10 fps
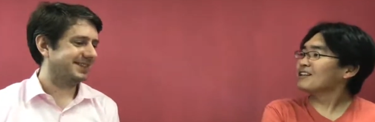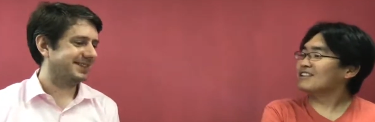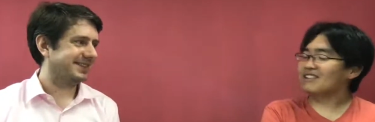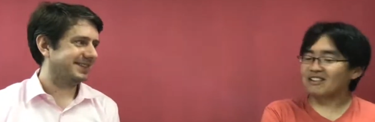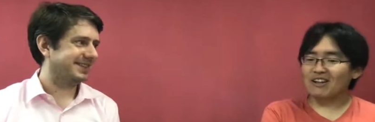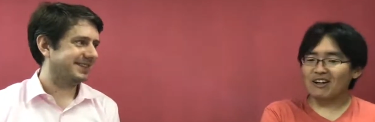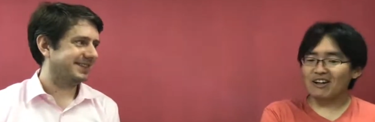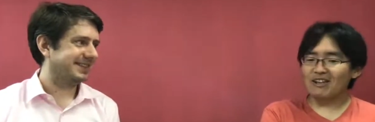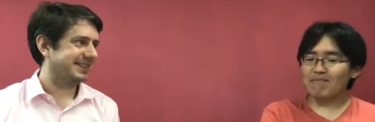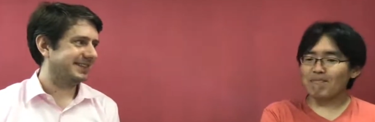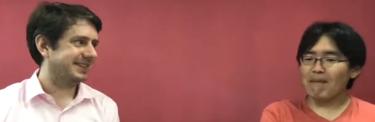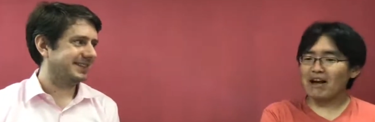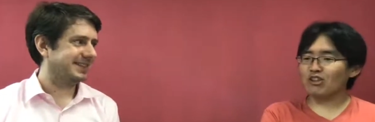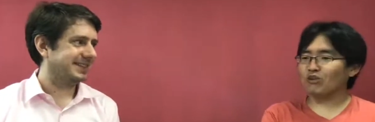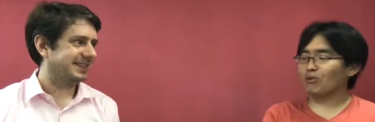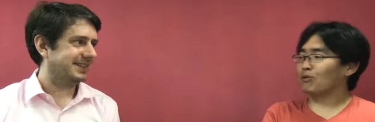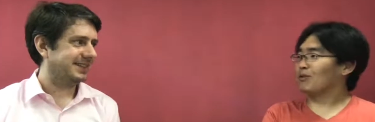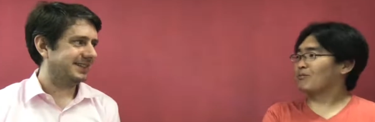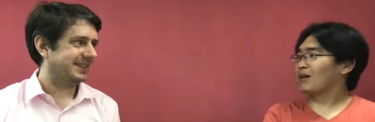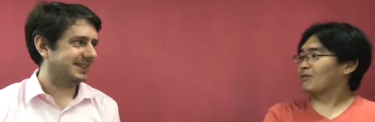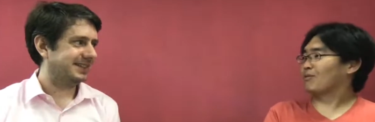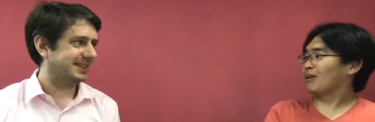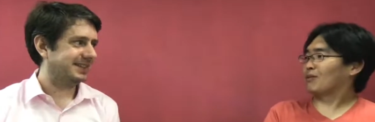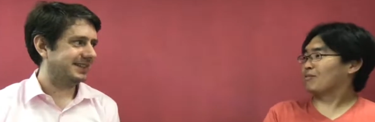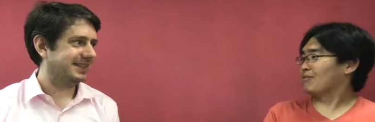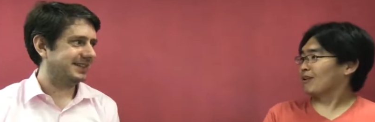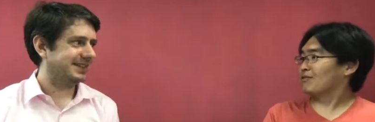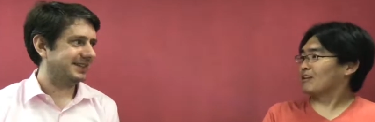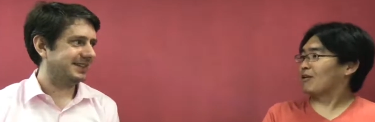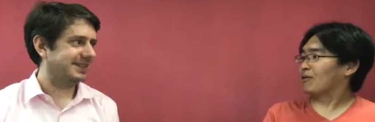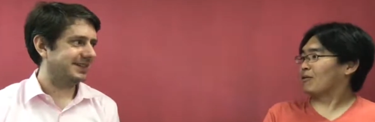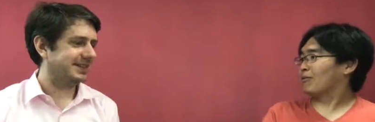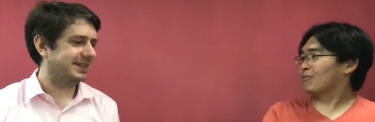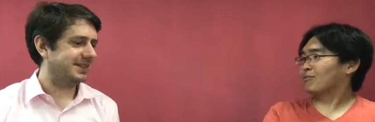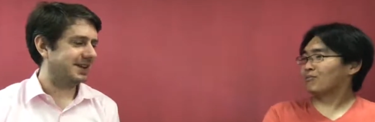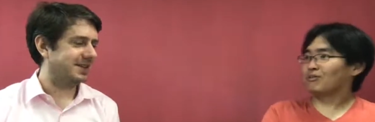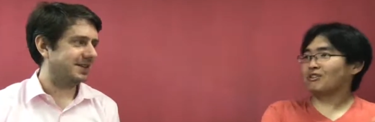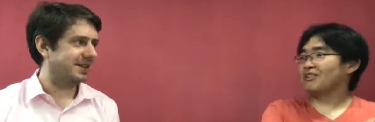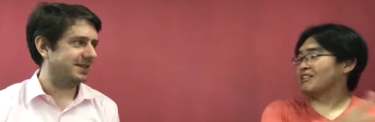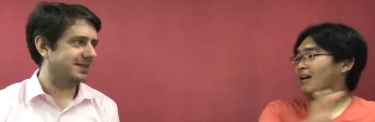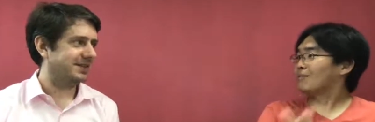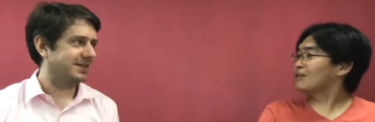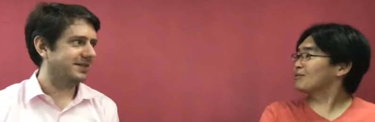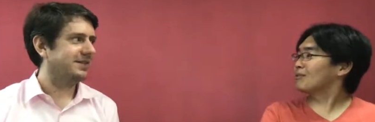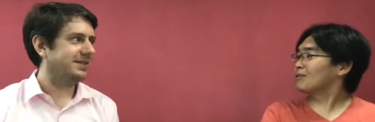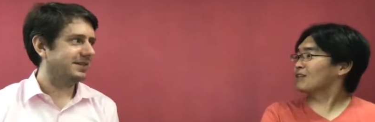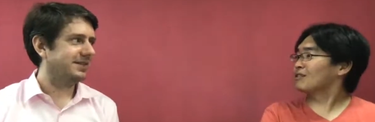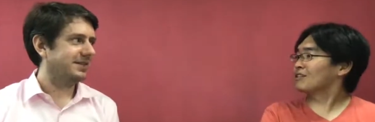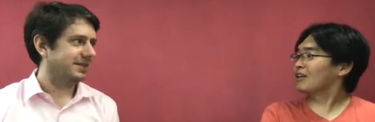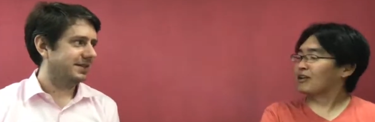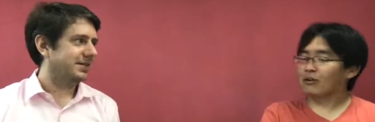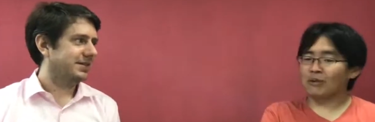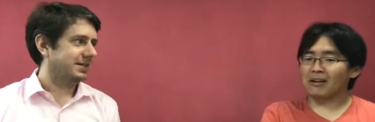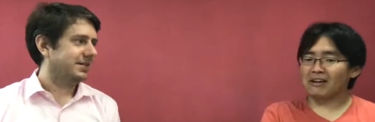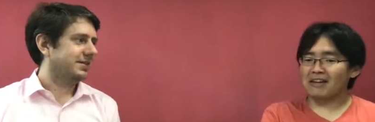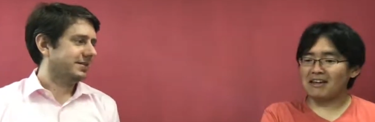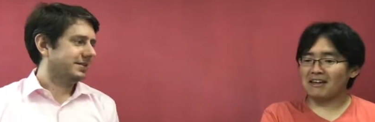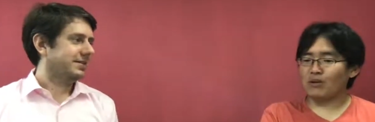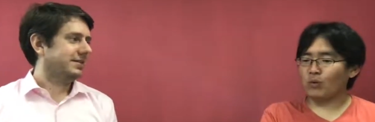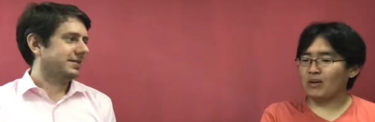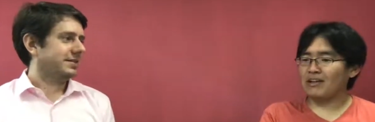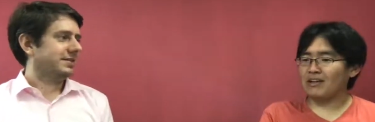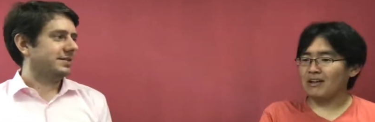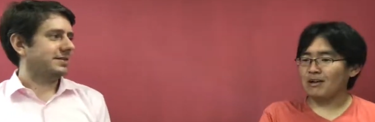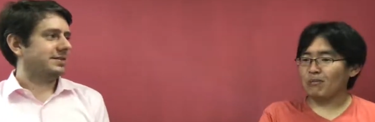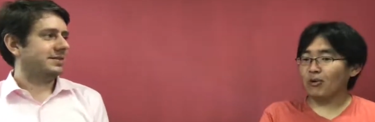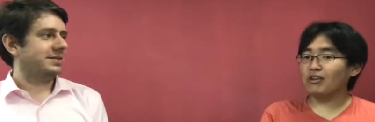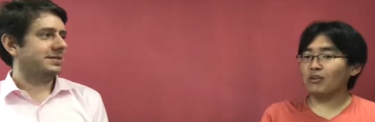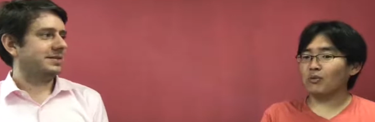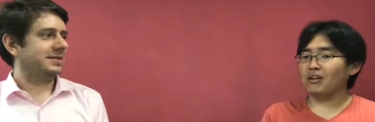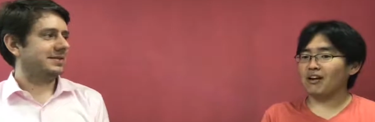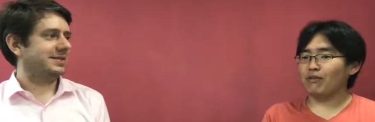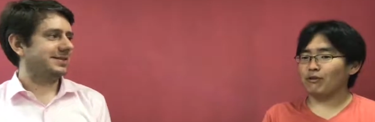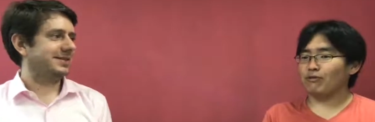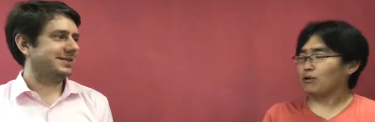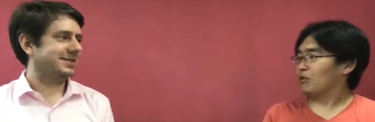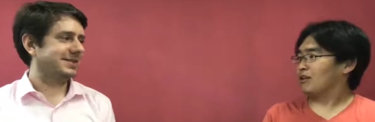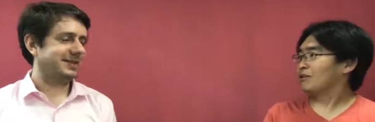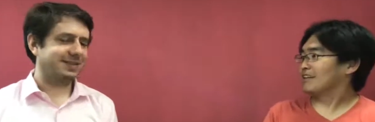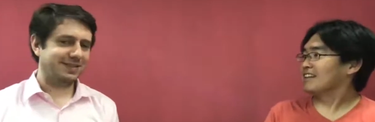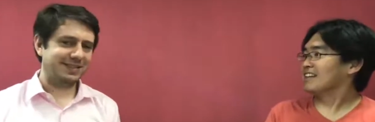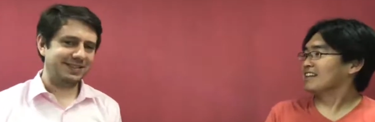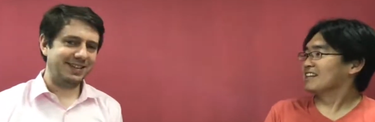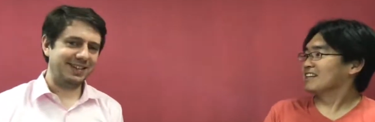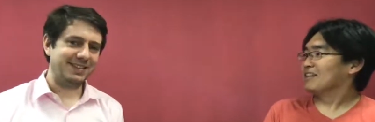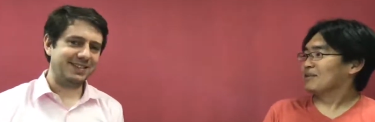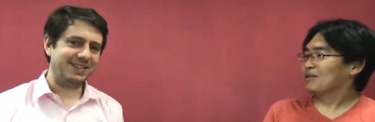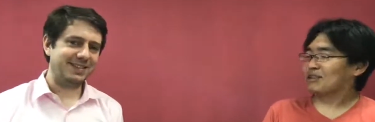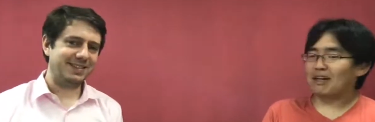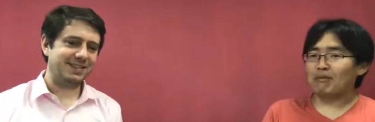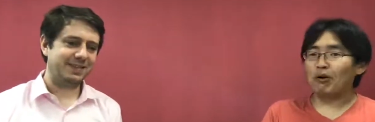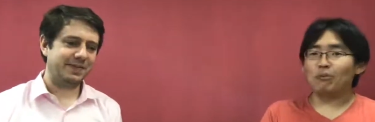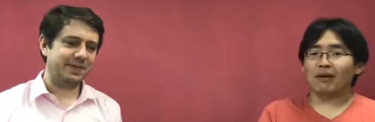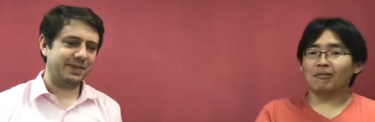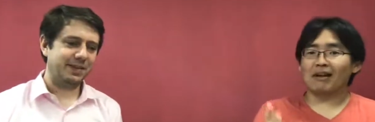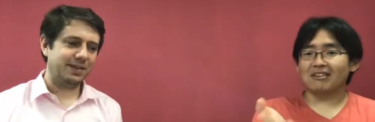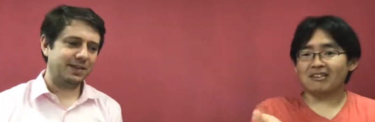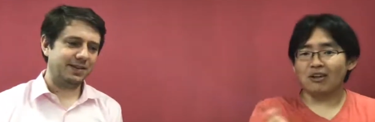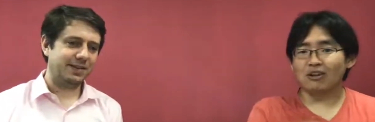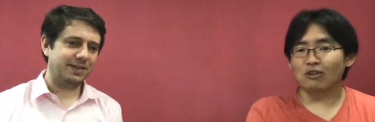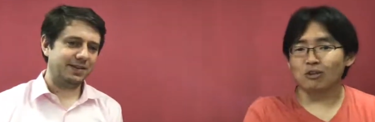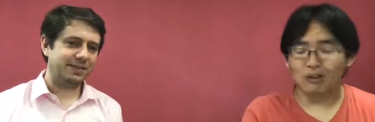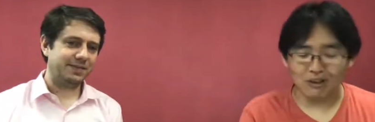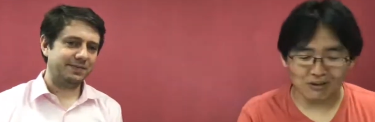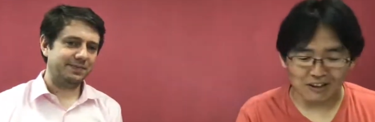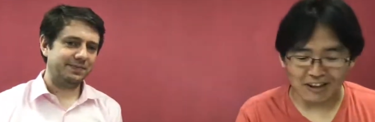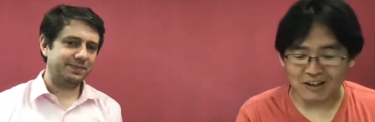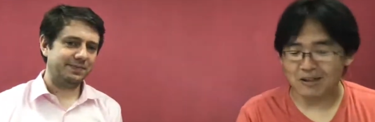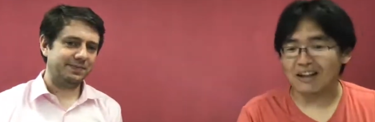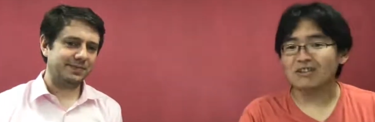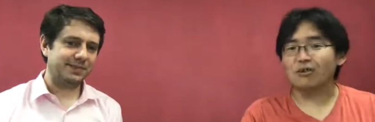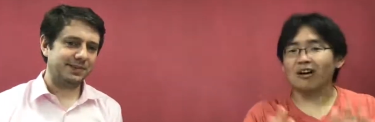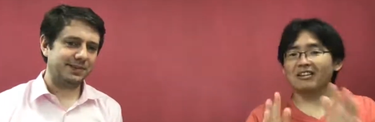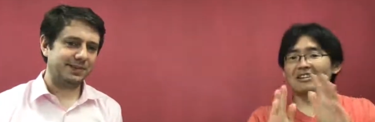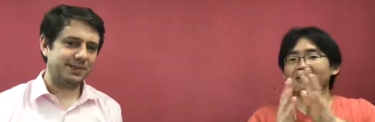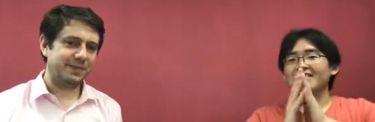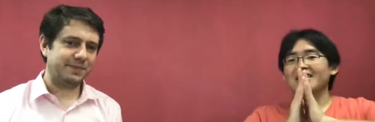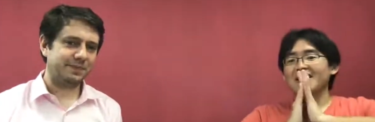Speaker 1: is just unimaginable with my like lifestyle or exactly. seeing Japanese people's lifestyle here, where like taking a week, more than a week off, you feel guilty. Yes. Which I'm hoping I'm not scaring too much of the international audience.